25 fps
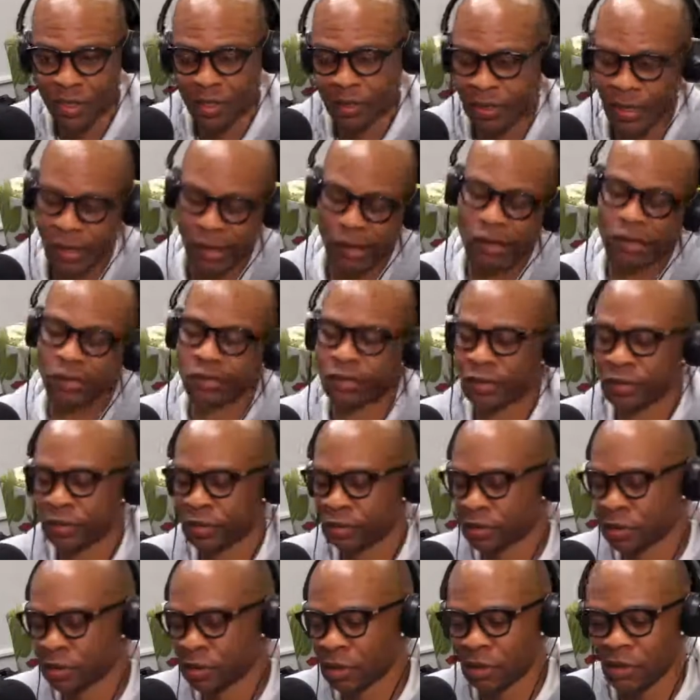It's like, oh, we're going
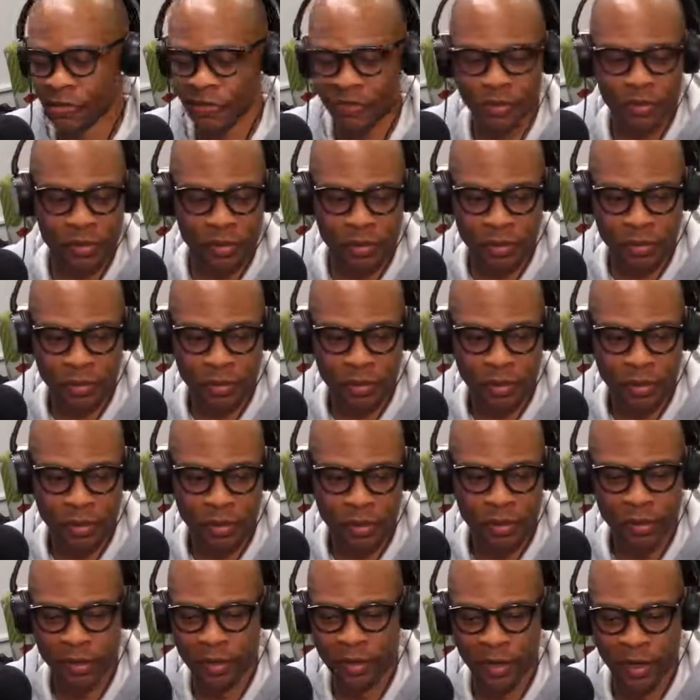to another funeral. And
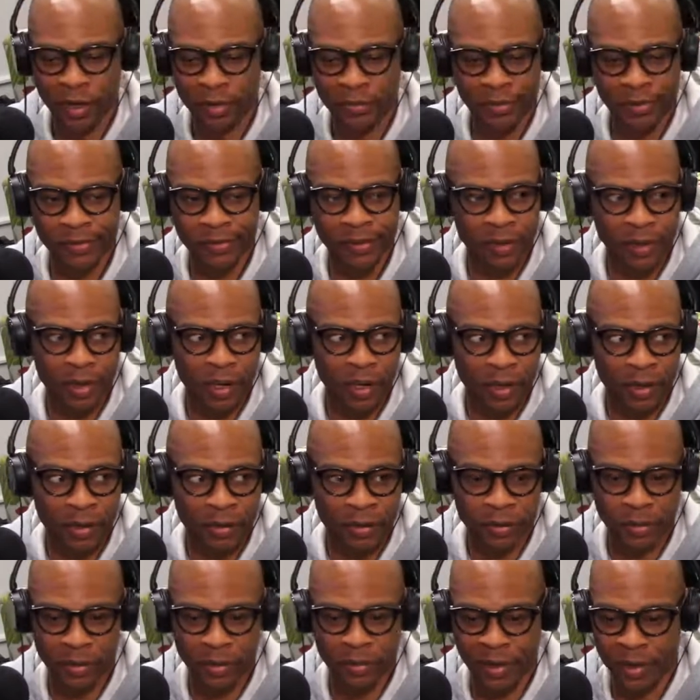don't nobody even cry.
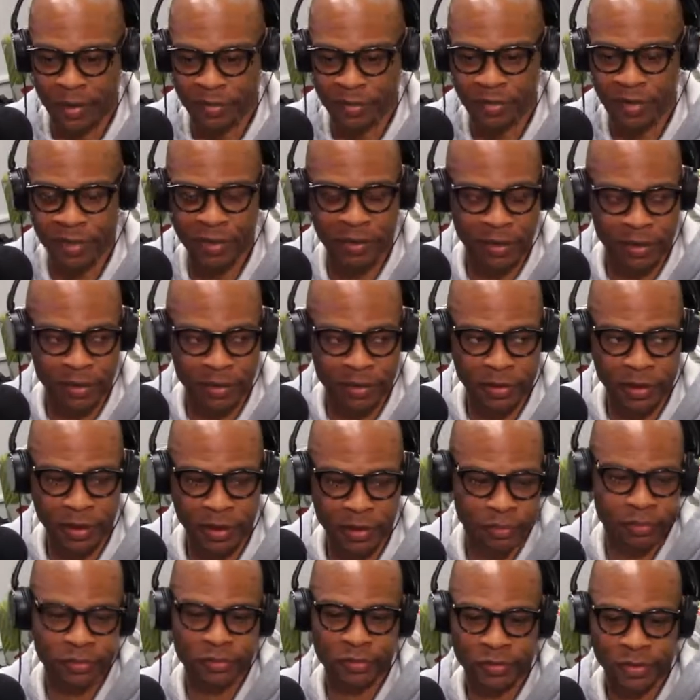Don't nobody say nothing. It's
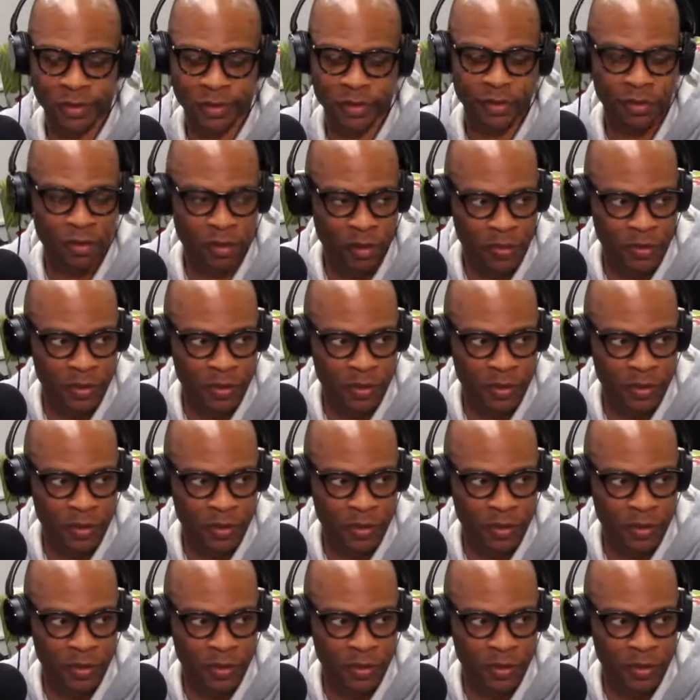like, it's normal.